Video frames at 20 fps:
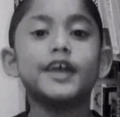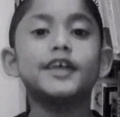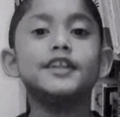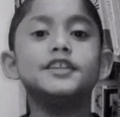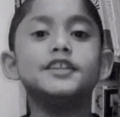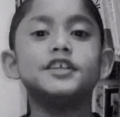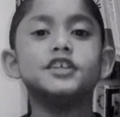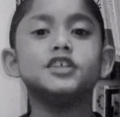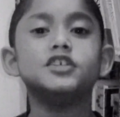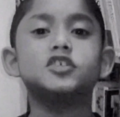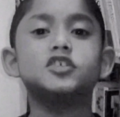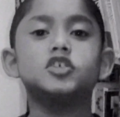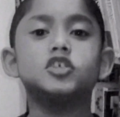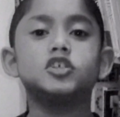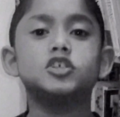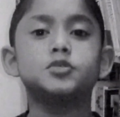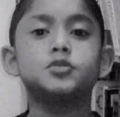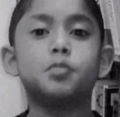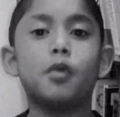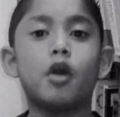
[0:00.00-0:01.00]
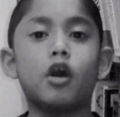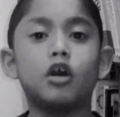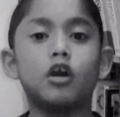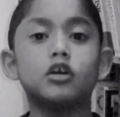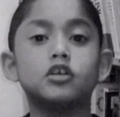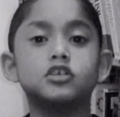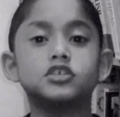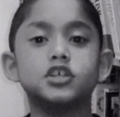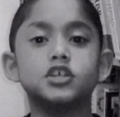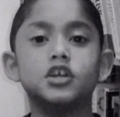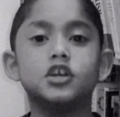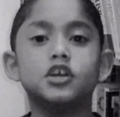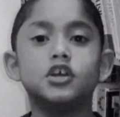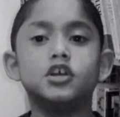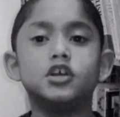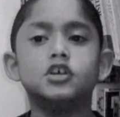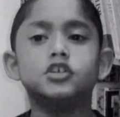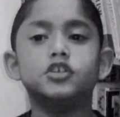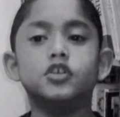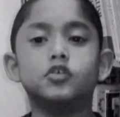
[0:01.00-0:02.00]
Secondly, she sparked
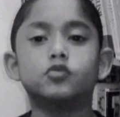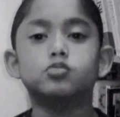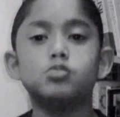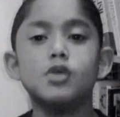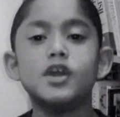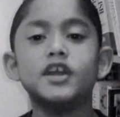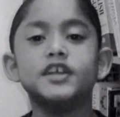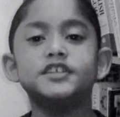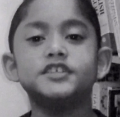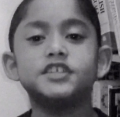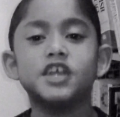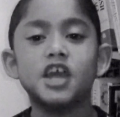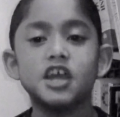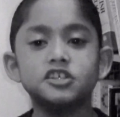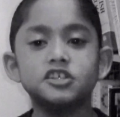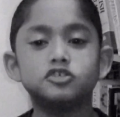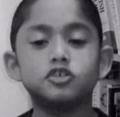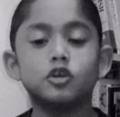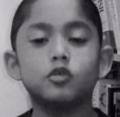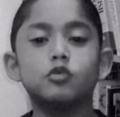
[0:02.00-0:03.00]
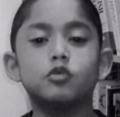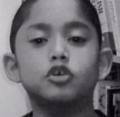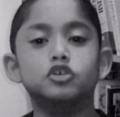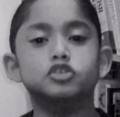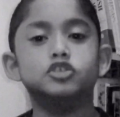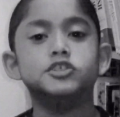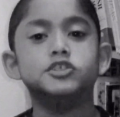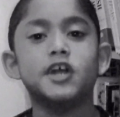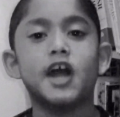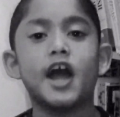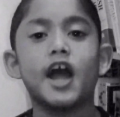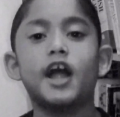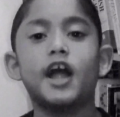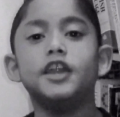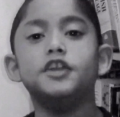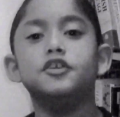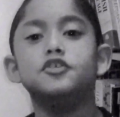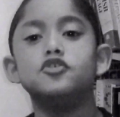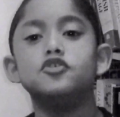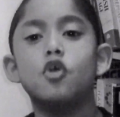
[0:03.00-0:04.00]
the Great Dinosaur Rush,
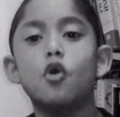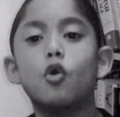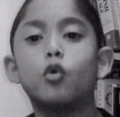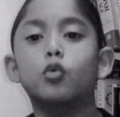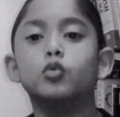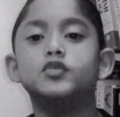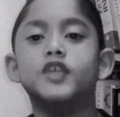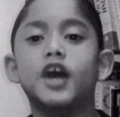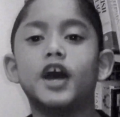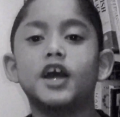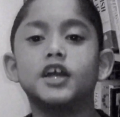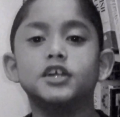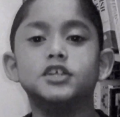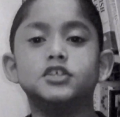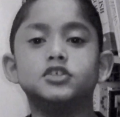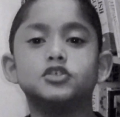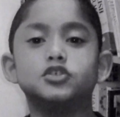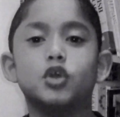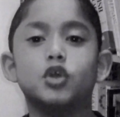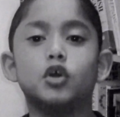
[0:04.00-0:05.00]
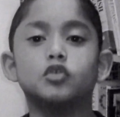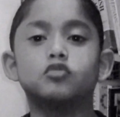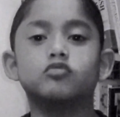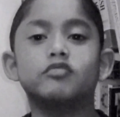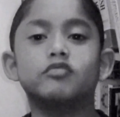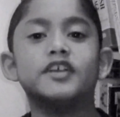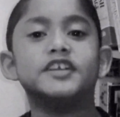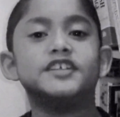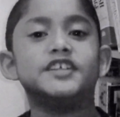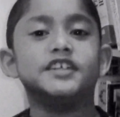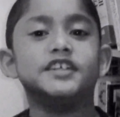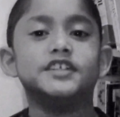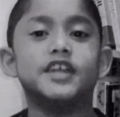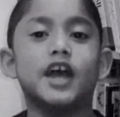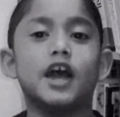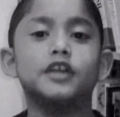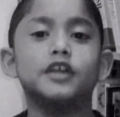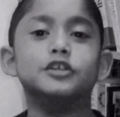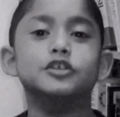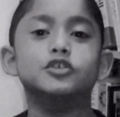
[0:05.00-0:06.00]
and no, that is not
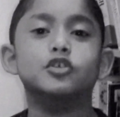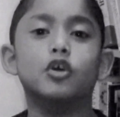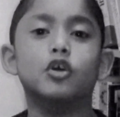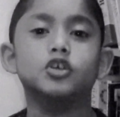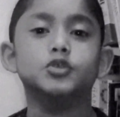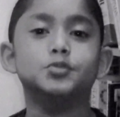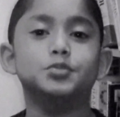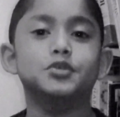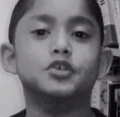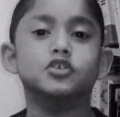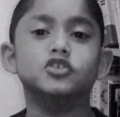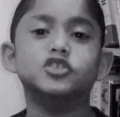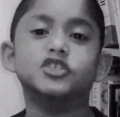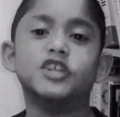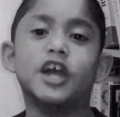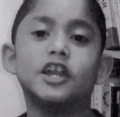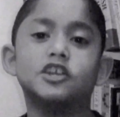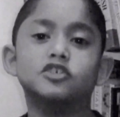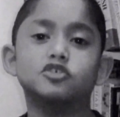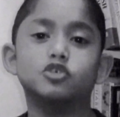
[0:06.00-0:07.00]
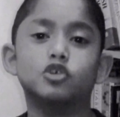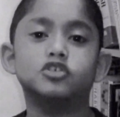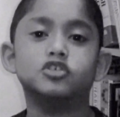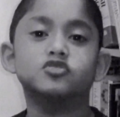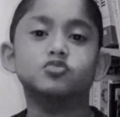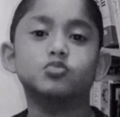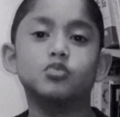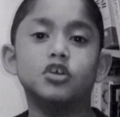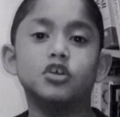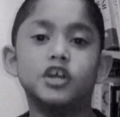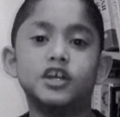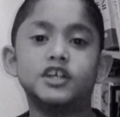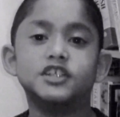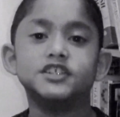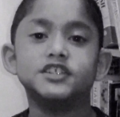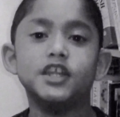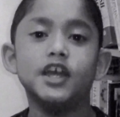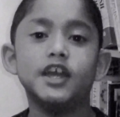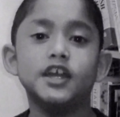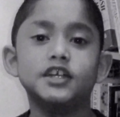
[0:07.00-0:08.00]
raising dinosaurs because dinosaurs were
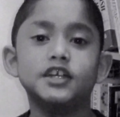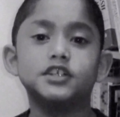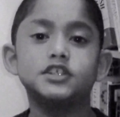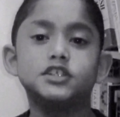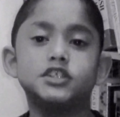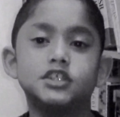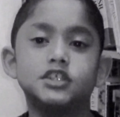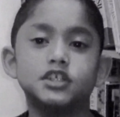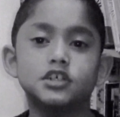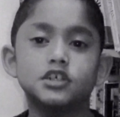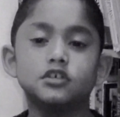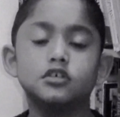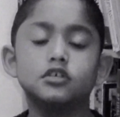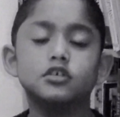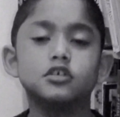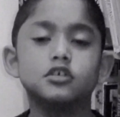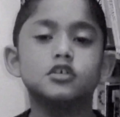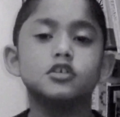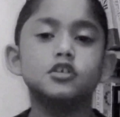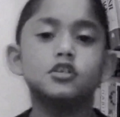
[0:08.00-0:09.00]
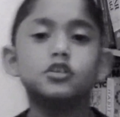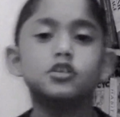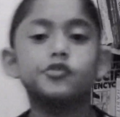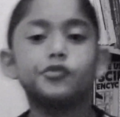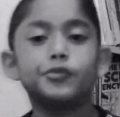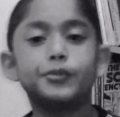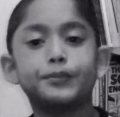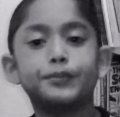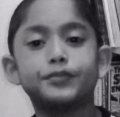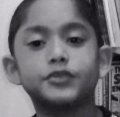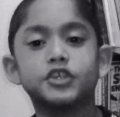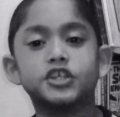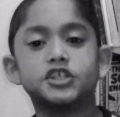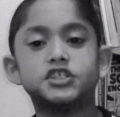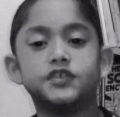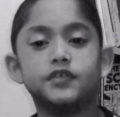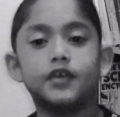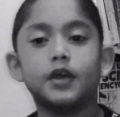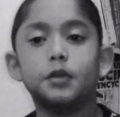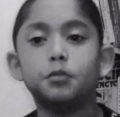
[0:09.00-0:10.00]
extinct
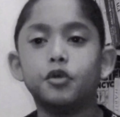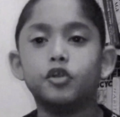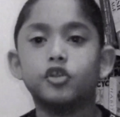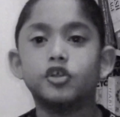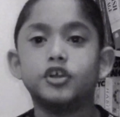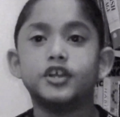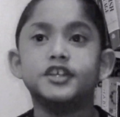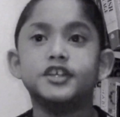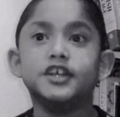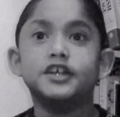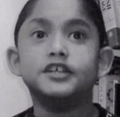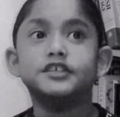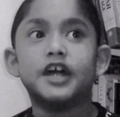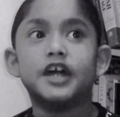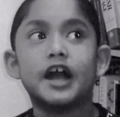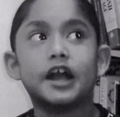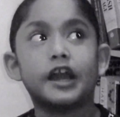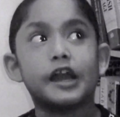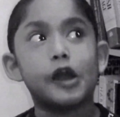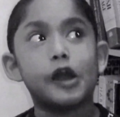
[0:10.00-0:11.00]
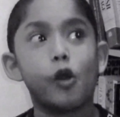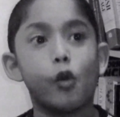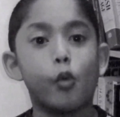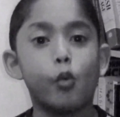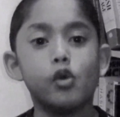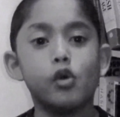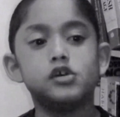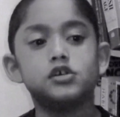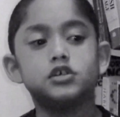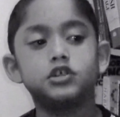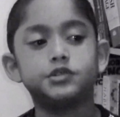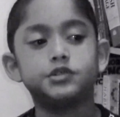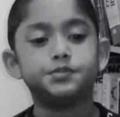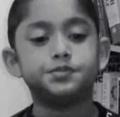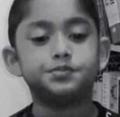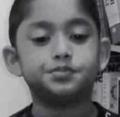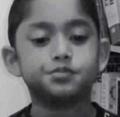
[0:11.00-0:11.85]
sixty-five million years ago.